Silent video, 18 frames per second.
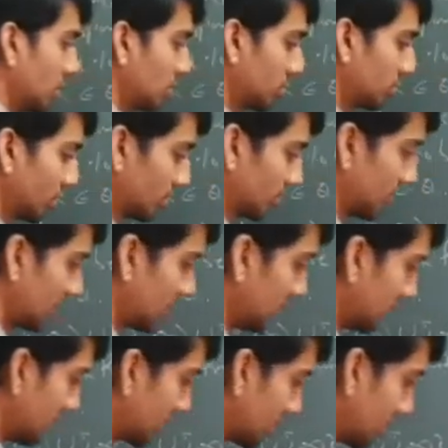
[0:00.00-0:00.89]
So
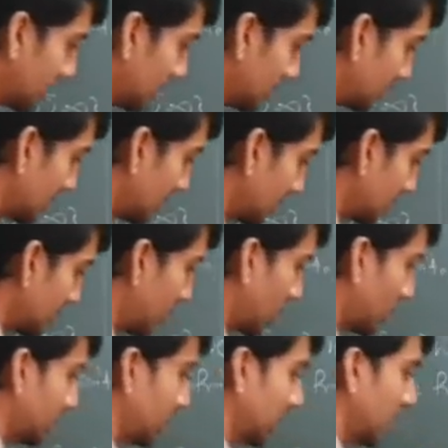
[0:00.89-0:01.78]
since this is
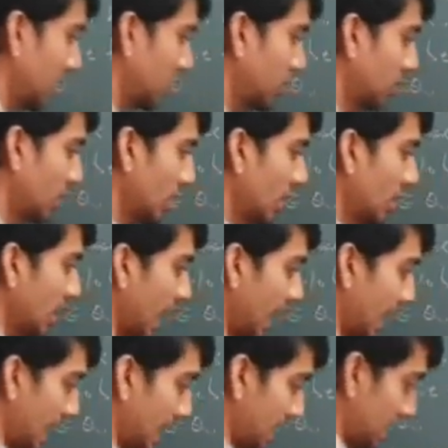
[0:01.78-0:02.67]
positive
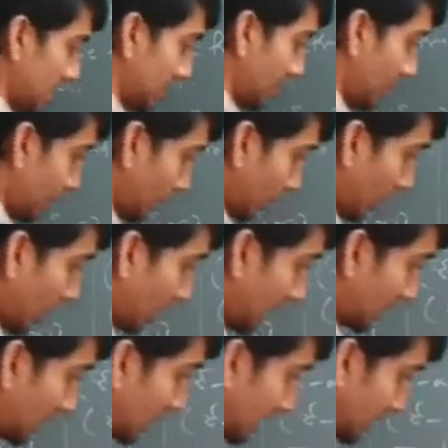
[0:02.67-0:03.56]
and the
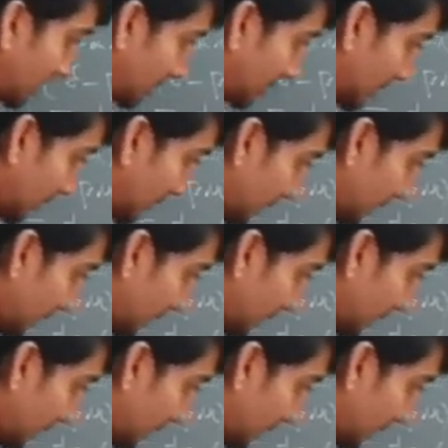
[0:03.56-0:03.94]
product is